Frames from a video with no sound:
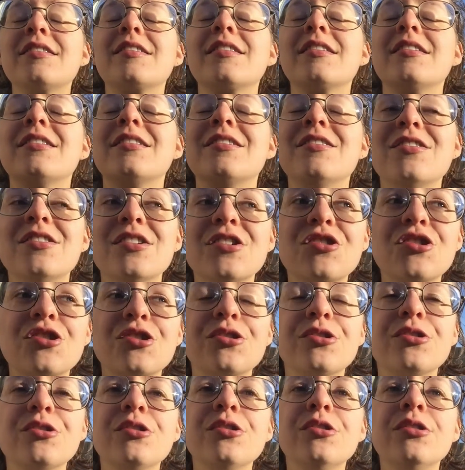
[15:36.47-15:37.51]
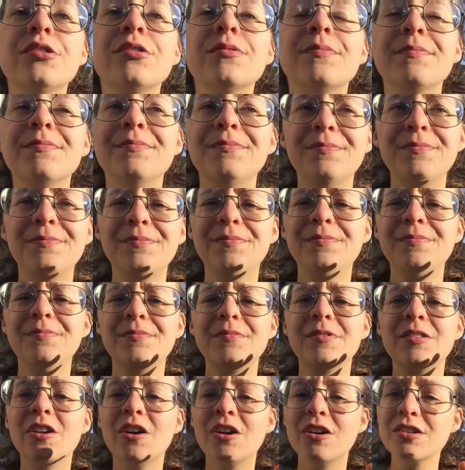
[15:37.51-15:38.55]
an initial
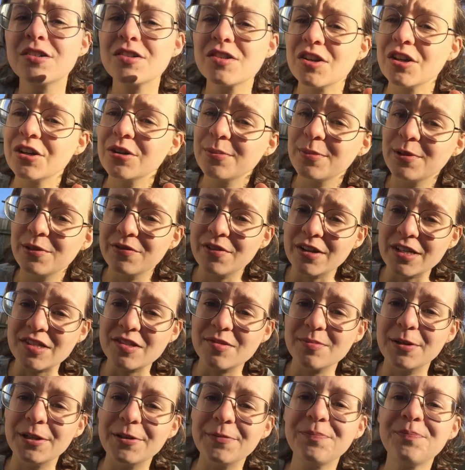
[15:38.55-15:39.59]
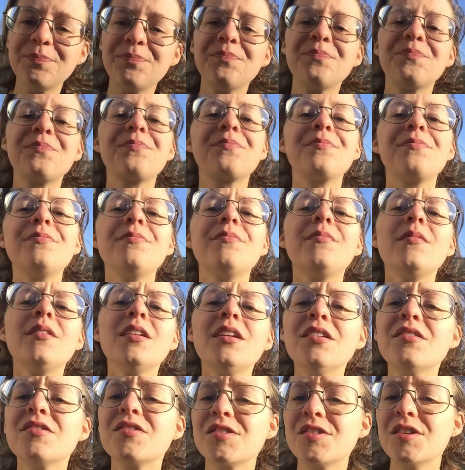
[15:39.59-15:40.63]
long-term investment.
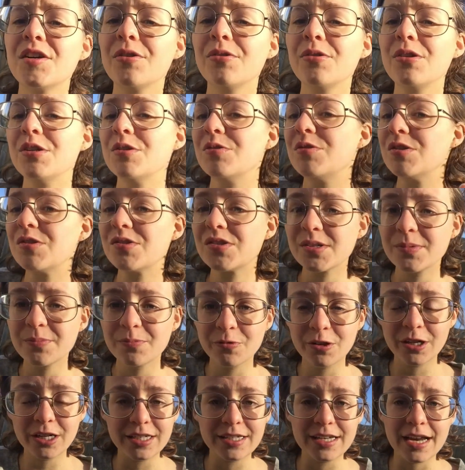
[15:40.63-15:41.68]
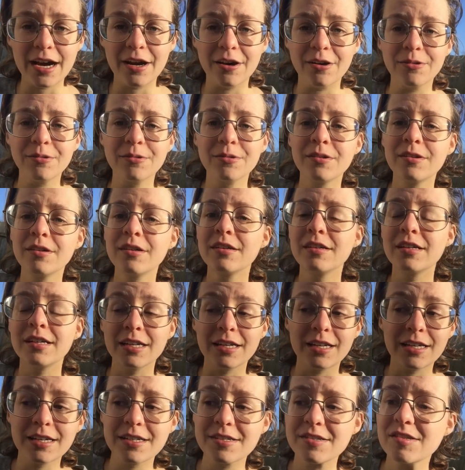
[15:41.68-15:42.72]
So you do some work now,
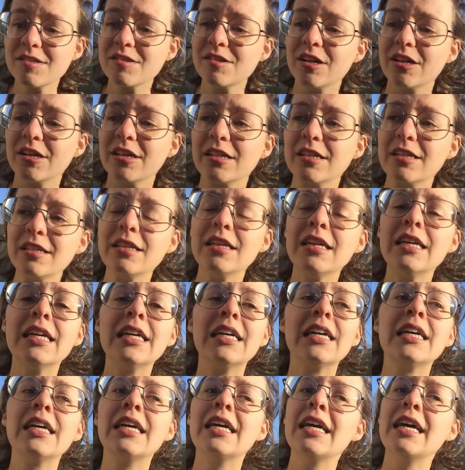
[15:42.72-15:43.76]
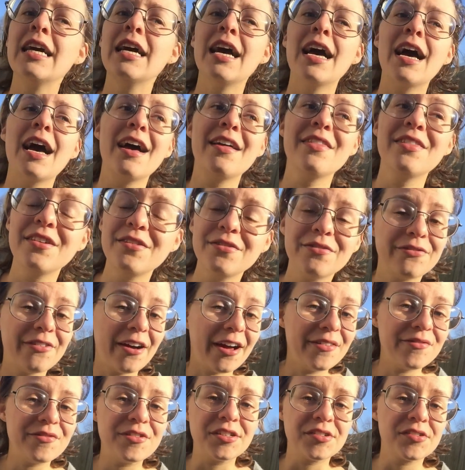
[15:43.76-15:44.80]
getting it started, and then
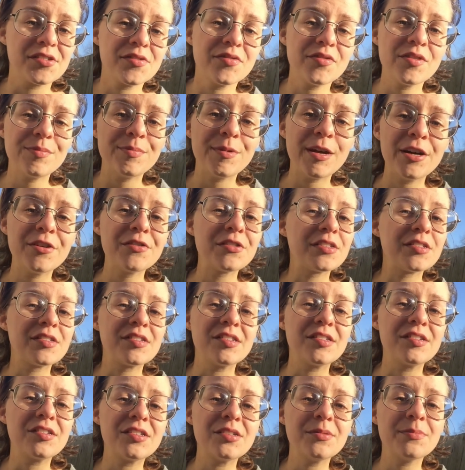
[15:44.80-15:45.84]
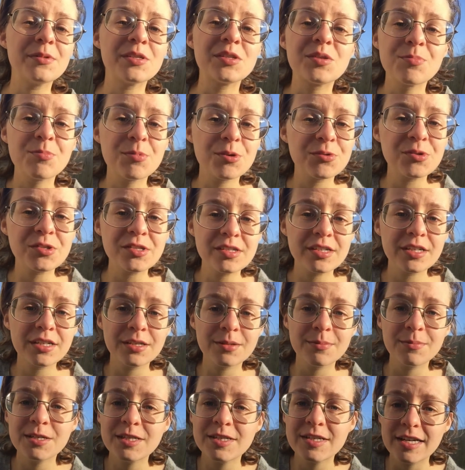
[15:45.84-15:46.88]
5 years from now, the system is mostly going
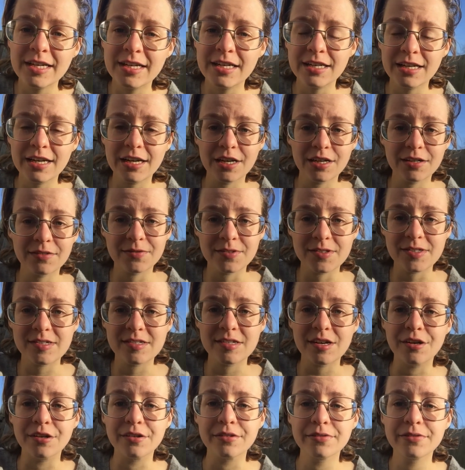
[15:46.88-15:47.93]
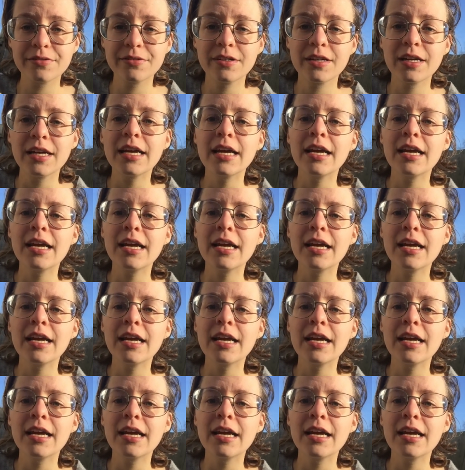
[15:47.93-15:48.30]
to be taking care of itself.